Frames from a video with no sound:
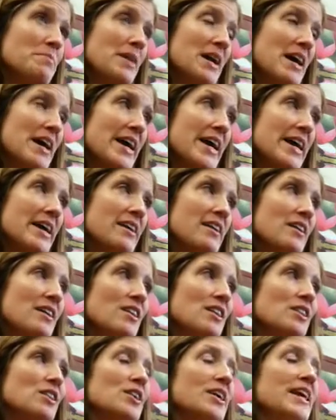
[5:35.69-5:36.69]
by
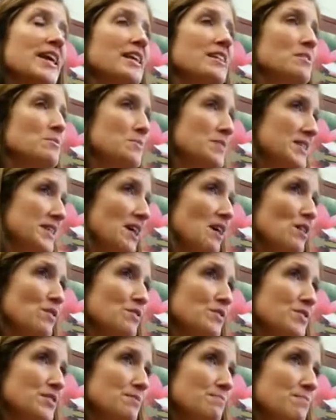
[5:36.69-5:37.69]
looking at
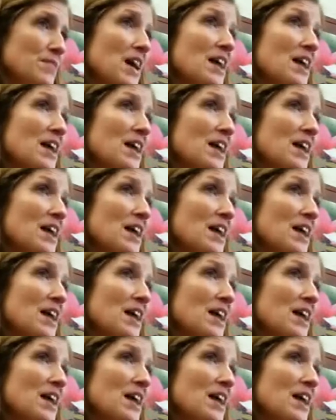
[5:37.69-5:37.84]
themselves.